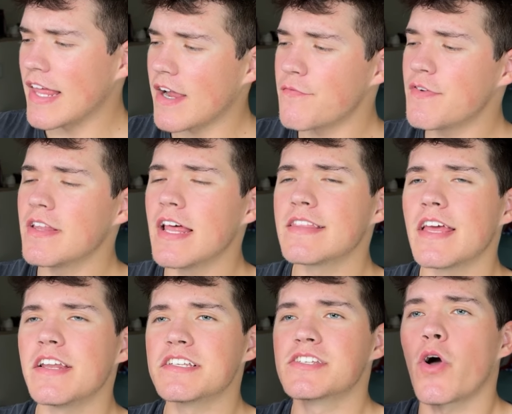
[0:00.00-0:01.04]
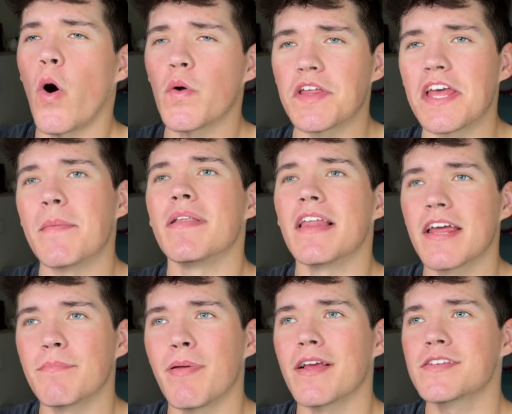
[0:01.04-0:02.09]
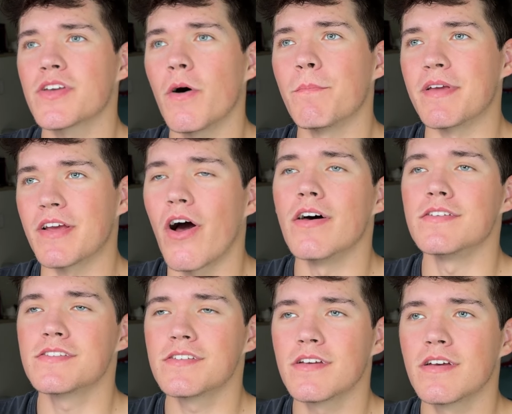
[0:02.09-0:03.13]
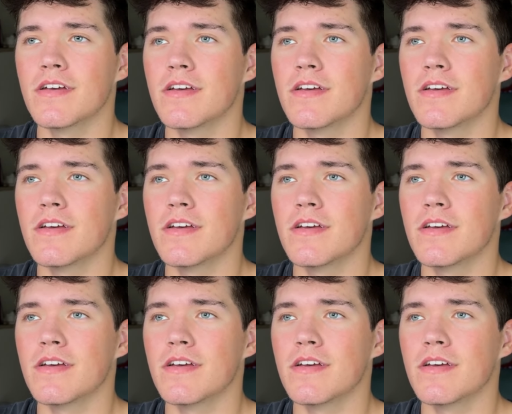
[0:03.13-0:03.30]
like I feel like they just called it Himalayan pink salt because